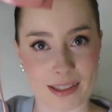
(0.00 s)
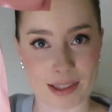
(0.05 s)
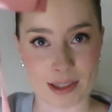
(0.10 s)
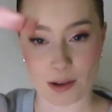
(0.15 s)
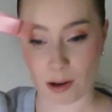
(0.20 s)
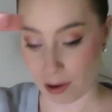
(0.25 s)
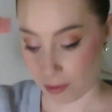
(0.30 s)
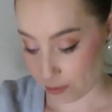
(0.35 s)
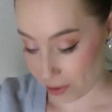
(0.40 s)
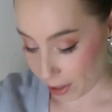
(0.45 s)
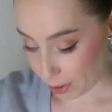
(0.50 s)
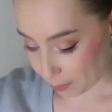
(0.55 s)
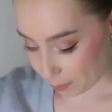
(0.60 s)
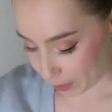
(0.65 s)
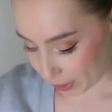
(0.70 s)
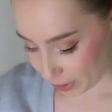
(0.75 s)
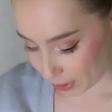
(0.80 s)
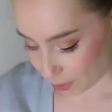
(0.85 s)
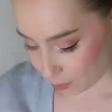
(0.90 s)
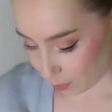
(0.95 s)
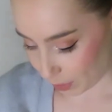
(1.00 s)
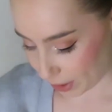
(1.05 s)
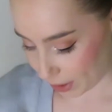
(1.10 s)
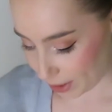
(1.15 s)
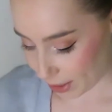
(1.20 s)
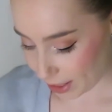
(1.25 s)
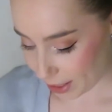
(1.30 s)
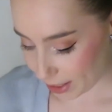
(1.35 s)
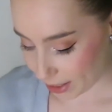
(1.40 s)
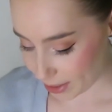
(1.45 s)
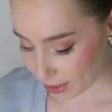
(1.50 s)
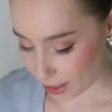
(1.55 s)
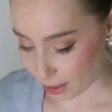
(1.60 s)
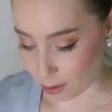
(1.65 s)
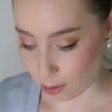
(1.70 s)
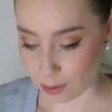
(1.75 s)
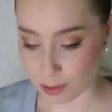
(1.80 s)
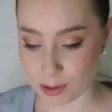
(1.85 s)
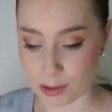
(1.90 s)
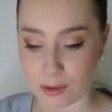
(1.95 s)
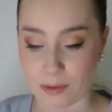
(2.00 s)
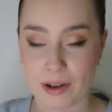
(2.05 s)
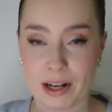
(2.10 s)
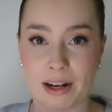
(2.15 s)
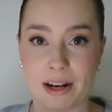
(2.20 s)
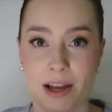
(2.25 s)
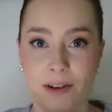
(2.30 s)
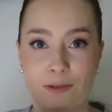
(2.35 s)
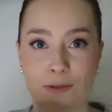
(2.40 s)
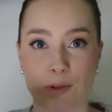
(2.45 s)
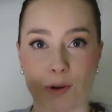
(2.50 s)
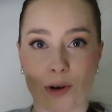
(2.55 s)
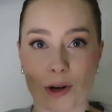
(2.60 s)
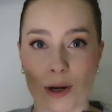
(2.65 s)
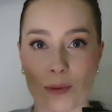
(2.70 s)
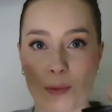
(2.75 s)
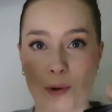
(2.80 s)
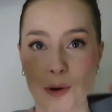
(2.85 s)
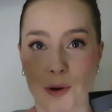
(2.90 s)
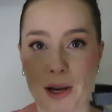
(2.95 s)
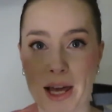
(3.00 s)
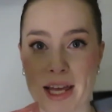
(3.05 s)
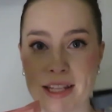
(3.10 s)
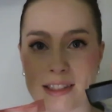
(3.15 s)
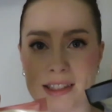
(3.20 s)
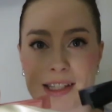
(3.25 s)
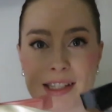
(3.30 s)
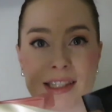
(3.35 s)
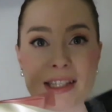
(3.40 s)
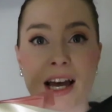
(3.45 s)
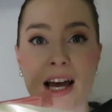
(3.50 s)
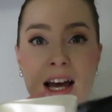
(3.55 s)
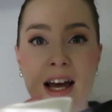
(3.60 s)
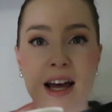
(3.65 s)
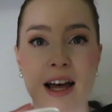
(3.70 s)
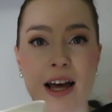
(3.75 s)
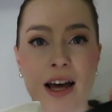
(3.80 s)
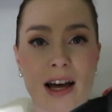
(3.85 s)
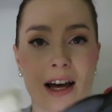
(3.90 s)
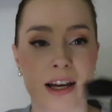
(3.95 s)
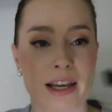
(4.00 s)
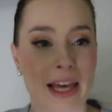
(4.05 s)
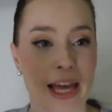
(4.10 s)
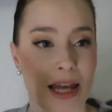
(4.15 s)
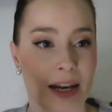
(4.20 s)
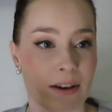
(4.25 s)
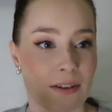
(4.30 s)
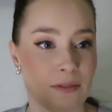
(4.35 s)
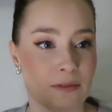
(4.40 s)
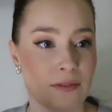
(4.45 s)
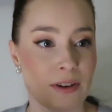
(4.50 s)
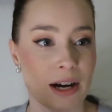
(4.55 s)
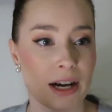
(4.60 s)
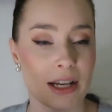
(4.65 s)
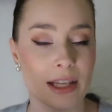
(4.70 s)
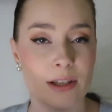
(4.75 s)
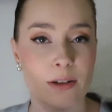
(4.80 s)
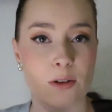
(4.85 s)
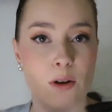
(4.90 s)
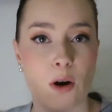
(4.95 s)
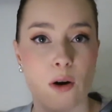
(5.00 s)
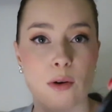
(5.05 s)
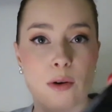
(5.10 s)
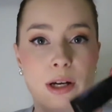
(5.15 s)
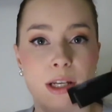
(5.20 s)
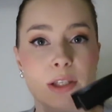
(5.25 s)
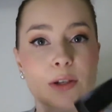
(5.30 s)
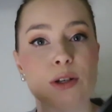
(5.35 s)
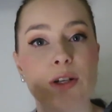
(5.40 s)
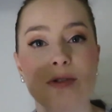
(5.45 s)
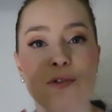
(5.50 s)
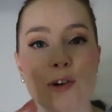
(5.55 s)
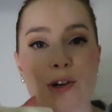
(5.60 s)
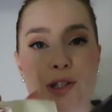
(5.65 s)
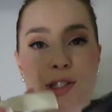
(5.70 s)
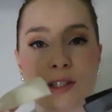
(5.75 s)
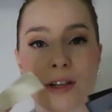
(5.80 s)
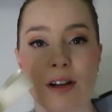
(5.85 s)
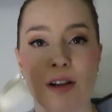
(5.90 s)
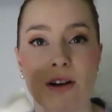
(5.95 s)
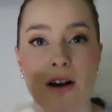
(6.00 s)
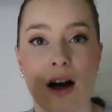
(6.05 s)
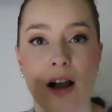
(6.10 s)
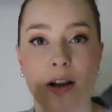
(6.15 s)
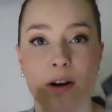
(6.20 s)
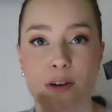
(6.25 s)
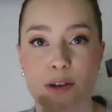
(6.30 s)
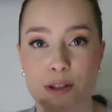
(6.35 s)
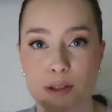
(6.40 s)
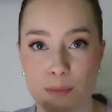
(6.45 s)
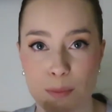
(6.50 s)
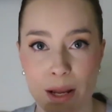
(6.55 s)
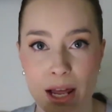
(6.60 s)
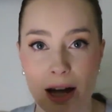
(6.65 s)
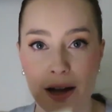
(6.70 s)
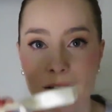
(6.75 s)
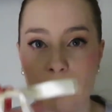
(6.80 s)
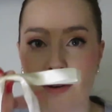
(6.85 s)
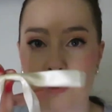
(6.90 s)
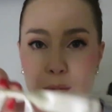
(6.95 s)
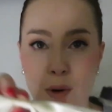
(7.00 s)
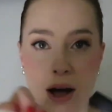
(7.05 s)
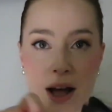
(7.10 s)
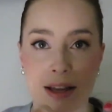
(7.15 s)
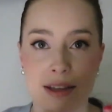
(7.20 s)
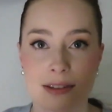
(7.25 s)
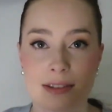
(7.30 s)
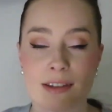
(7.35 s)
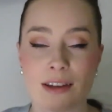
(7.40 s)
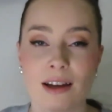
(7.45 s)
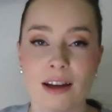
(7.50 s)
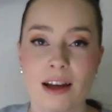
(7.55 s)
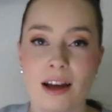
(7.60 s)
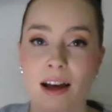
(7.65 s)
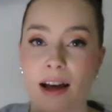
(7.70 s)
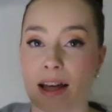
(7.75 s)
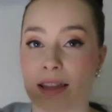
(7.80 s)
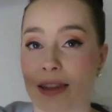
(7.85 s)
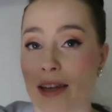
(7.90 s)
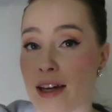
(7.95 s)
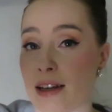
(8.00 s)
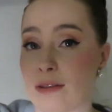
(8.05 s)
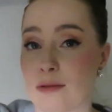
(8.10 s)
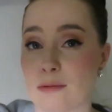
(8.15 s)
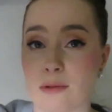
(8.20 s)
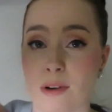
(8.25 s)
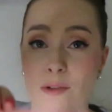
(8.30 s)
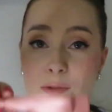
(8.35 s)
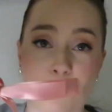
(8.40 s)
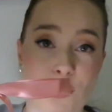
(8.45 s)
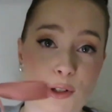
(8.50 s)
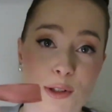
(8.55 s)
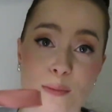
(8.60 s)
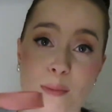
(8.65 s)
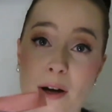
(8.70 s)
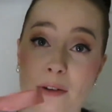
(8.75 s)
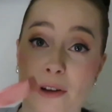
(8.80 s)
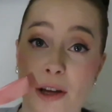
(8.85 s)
So I'm very pleased with these, and also very affordable, and just again very, you know, universal colors, black, white, and then of course my